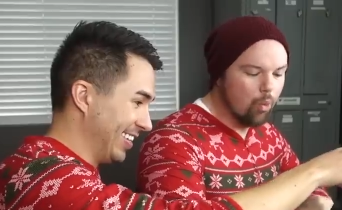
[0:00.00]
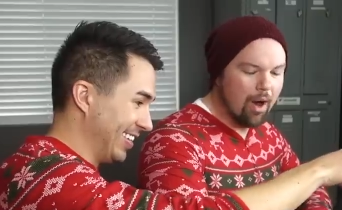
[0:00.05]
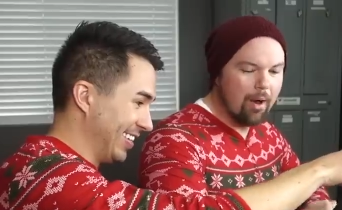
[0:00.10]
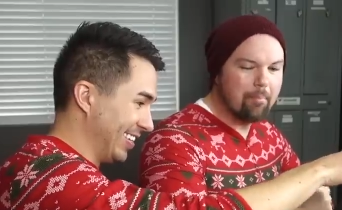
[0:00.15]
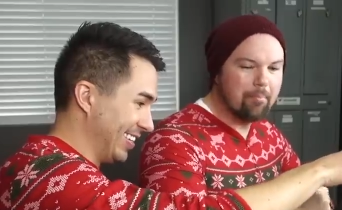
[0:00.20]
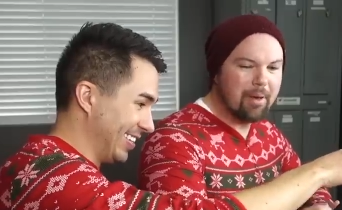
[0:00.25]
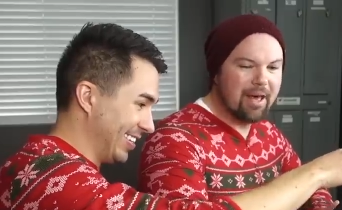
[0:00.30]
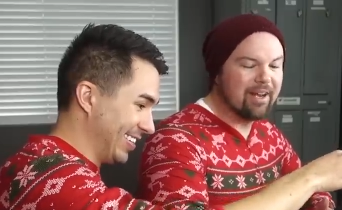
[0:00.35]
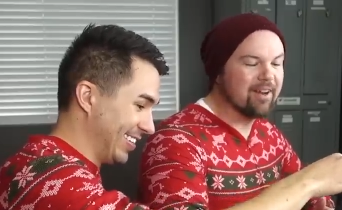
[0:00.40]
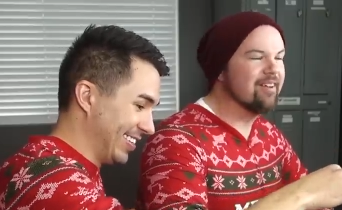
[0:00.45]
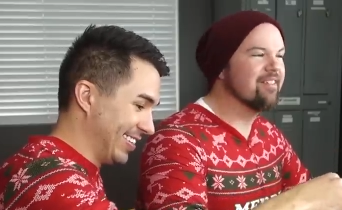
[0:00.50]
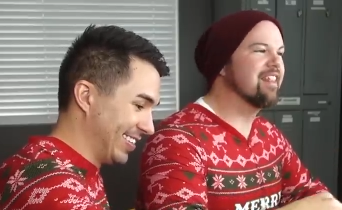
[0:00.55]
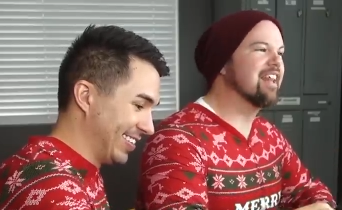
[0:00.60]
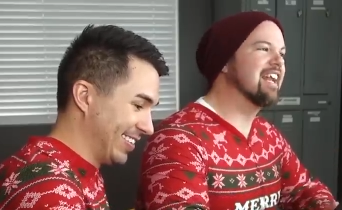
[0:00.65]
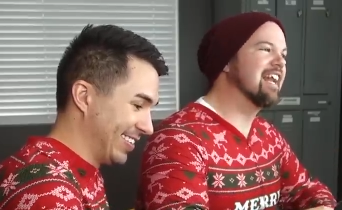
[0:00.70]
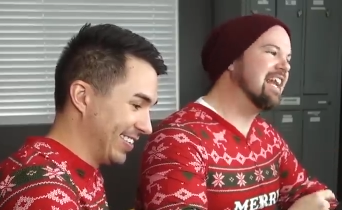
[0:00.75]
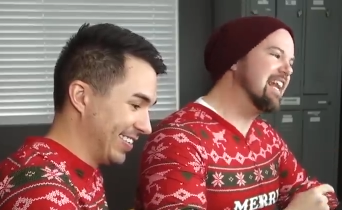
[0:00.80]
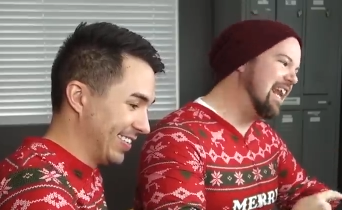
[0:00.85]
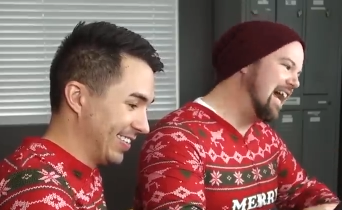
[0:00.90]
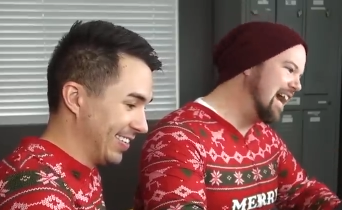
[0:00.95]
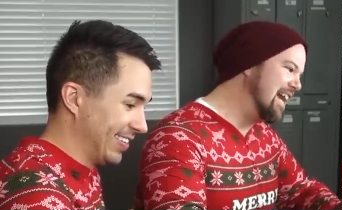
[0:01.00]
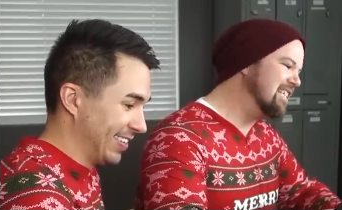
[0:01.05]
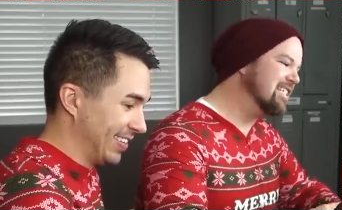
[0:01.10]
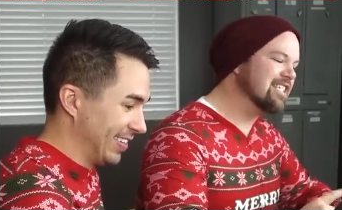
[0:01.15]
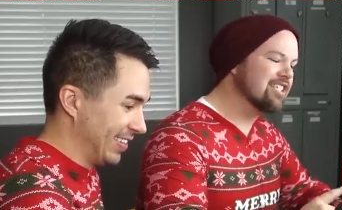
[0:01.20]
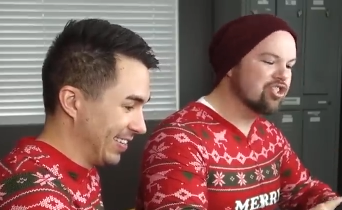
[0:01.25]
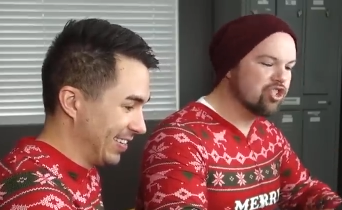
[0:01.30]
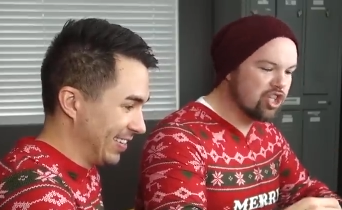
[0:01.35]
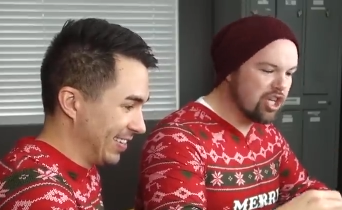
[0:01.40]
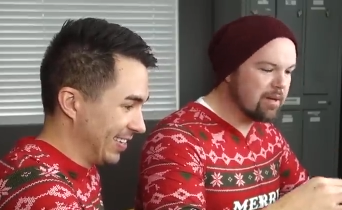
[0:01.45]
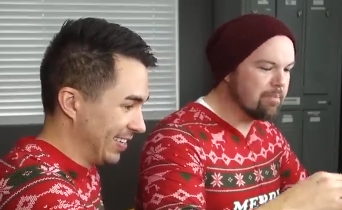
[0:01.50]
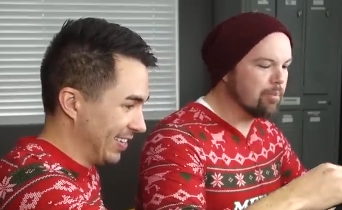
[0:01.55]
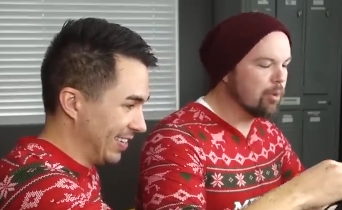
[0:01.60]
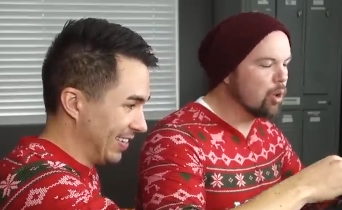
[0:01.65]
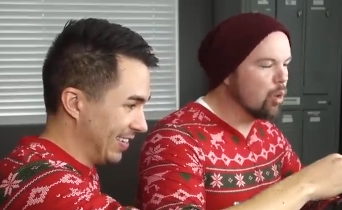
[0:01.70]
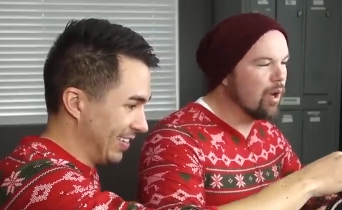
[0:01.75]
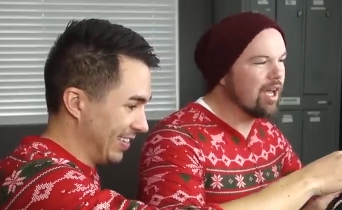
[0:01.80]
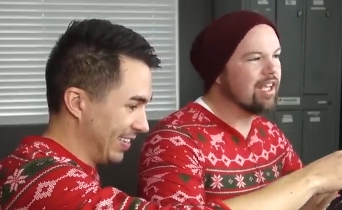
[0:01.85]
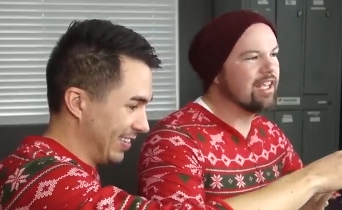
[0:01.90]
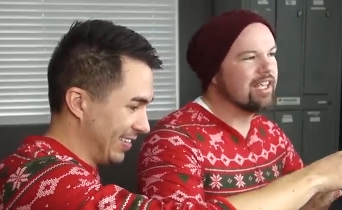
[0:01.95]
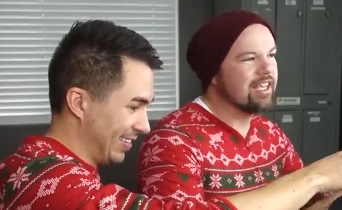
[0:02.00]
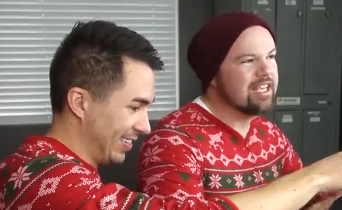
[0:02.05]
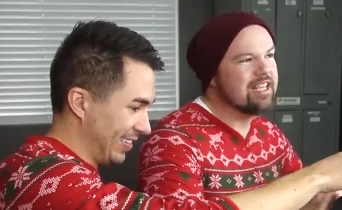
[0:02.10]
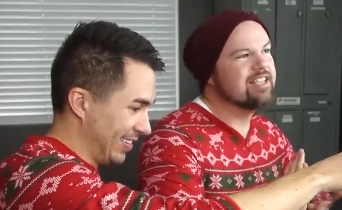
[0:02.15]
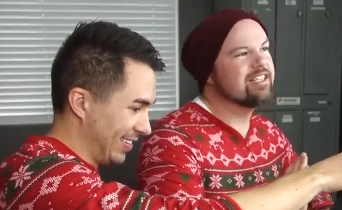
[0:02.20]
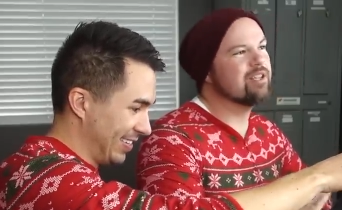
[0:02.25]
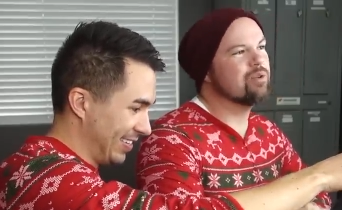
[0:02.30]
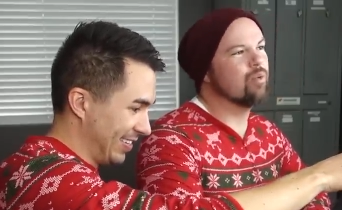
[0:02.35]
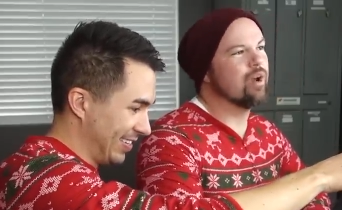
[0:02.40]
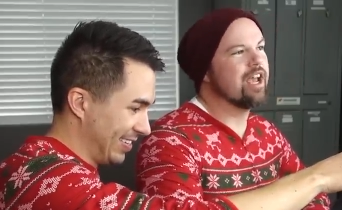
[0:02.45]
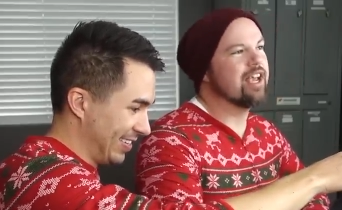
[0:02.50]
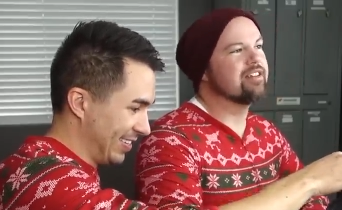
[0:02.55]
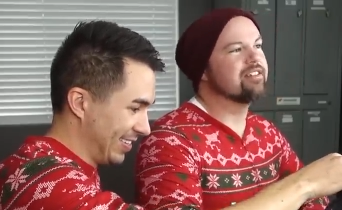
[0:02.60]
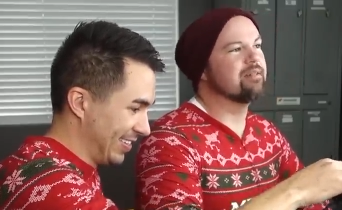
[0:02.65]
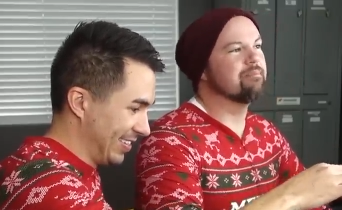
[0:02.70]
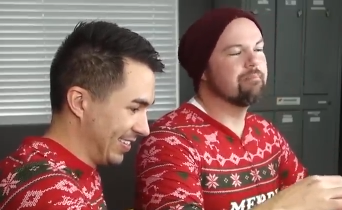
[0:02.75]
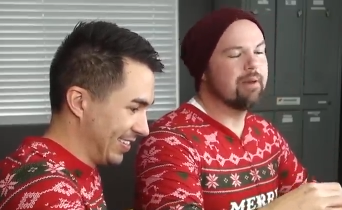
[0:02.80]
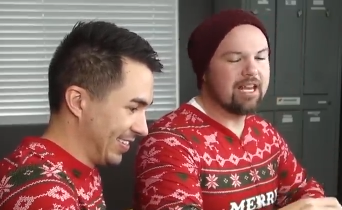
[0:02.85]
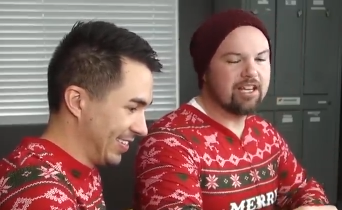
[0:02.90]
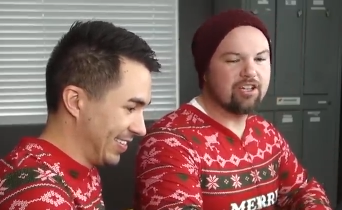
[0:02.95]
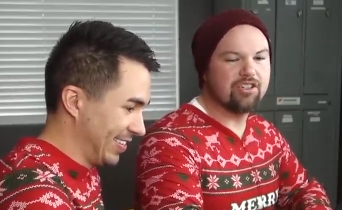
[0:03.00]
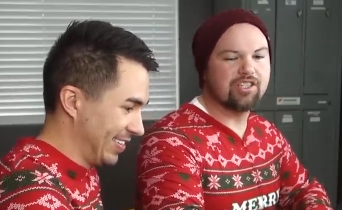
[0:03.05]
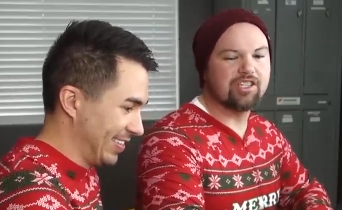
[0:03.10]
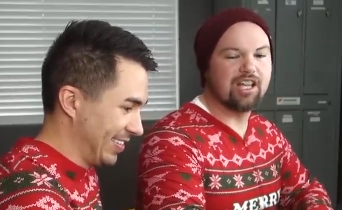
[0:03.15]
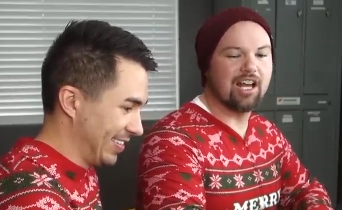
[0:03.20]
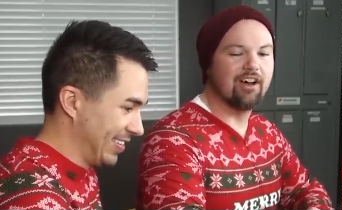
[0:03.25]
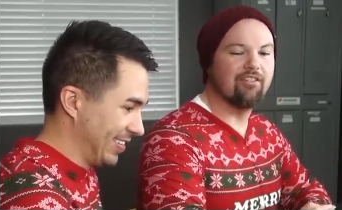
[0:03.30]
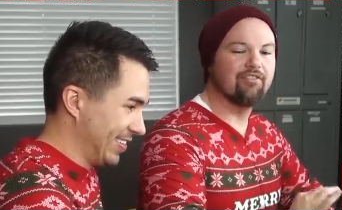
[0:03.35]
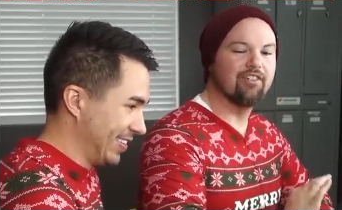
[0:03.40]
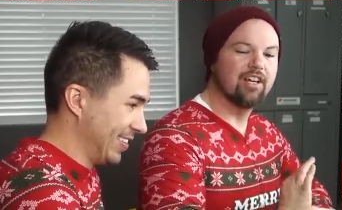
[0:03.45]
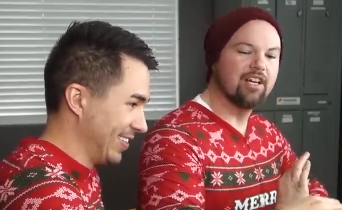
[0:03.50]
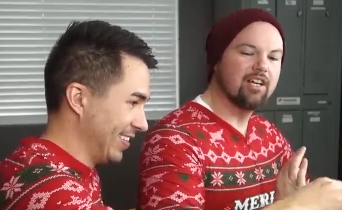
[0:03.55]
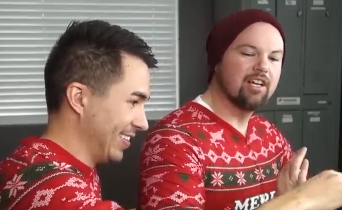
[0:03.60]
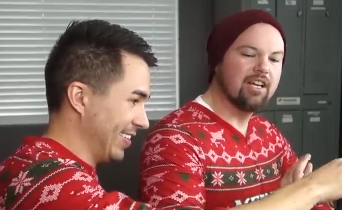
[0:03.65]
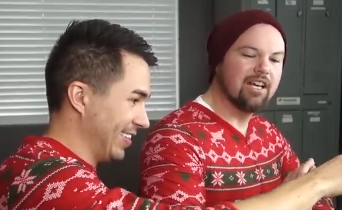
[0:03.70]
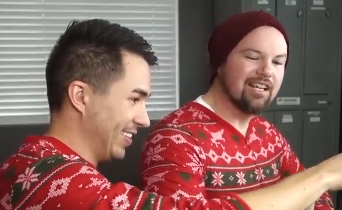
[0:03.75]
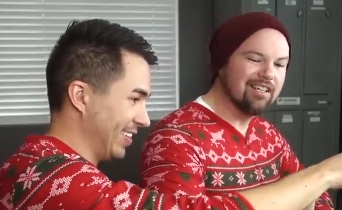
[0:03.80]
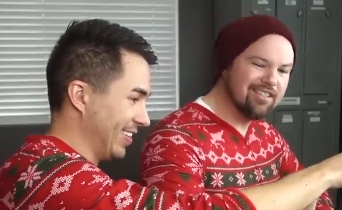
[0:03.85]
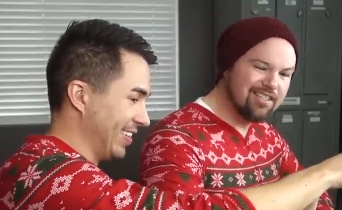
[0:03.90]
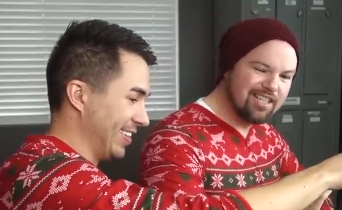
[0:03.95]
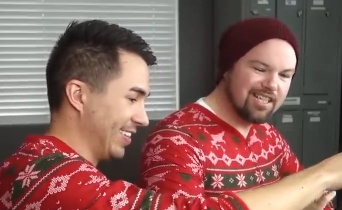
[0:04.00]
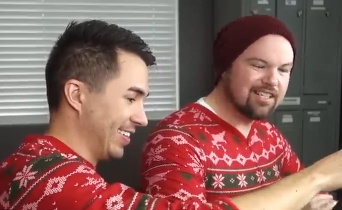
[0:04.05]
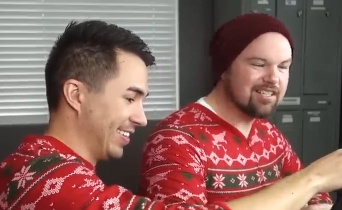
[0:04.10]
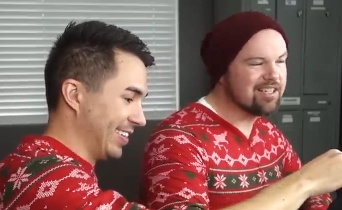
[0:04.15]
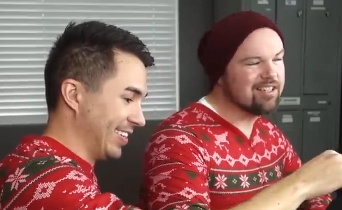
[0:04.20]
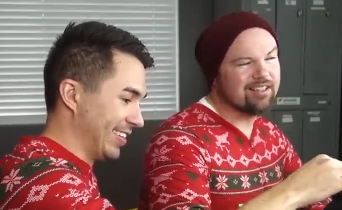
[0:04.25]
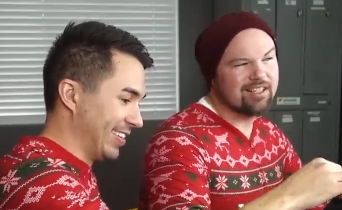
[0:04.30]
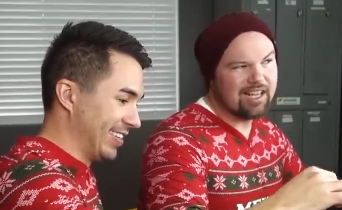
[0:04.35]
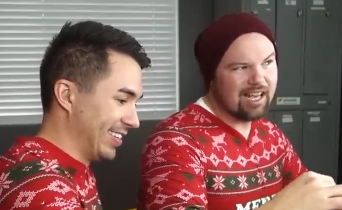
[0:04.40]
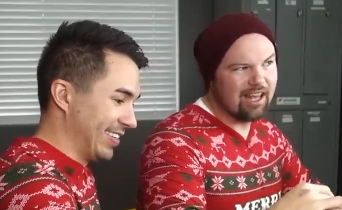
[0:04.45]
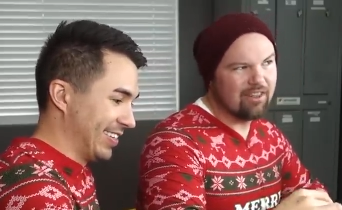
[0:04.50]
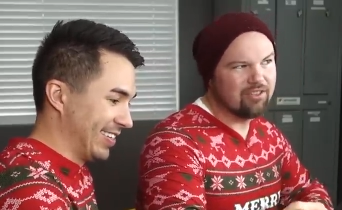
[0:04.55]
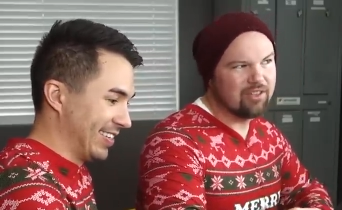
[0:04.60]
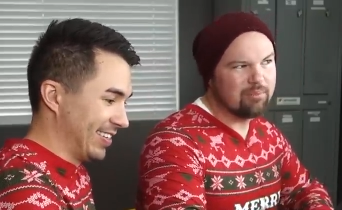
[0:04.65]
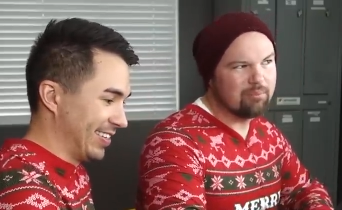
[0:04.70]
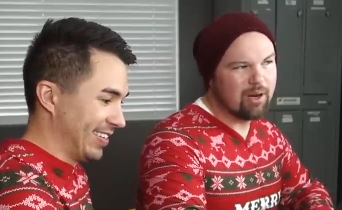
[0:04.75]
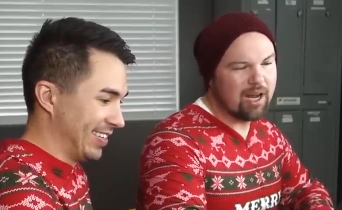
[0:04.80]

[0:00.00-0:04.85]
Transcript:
Speaker 1: what better than a nice, cheap, quick, easy way to make yourself a decently healthy